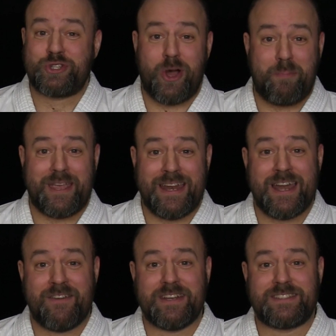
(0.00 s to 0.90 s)
topic in
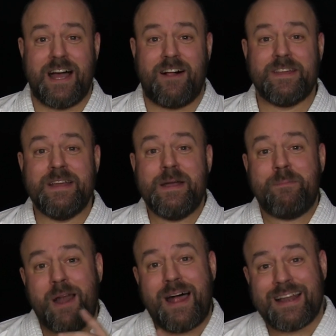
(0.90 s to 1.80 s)
and of itself.
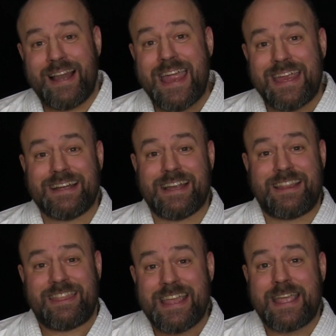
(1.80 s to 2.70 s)
But I'd like you to
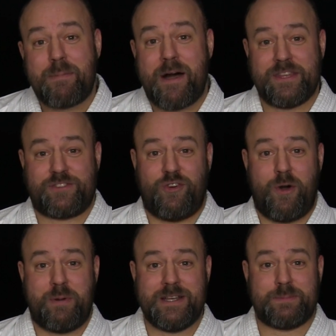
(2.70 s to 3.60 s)
think about these
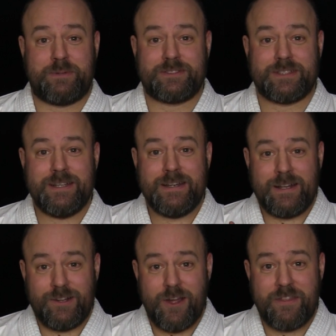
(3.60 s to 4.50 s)
4 principles.
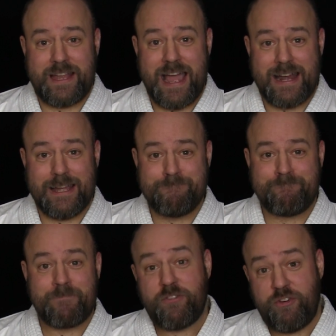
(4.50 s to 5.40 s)
Learn the kata,
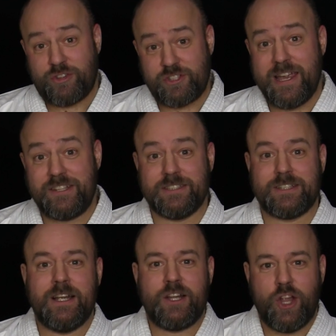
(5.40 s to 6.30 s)
or 4 stages.
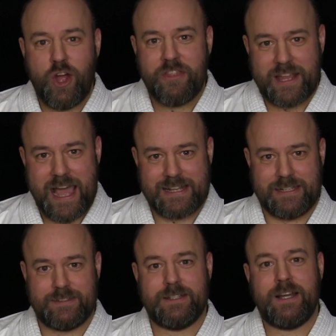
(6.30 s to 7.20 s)
Learn the
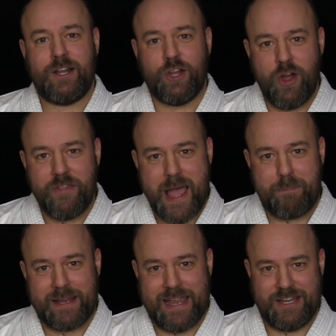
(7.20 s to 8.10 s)
kata, learn the
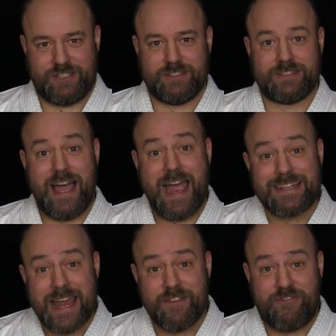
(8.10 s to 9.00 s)
applications,
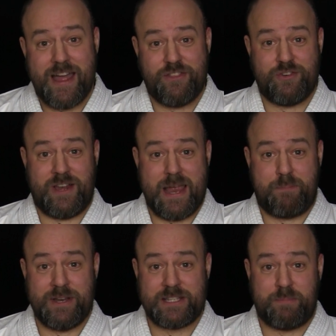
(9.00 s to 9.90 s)
identify the underlying
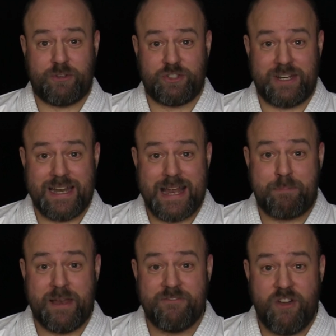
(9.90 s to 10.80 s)
principles so you can
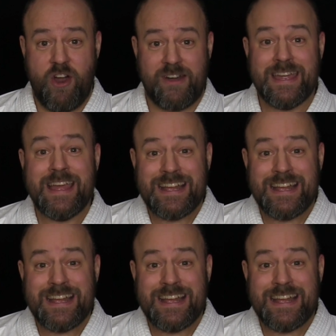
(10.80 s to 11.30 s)
adapt and vary,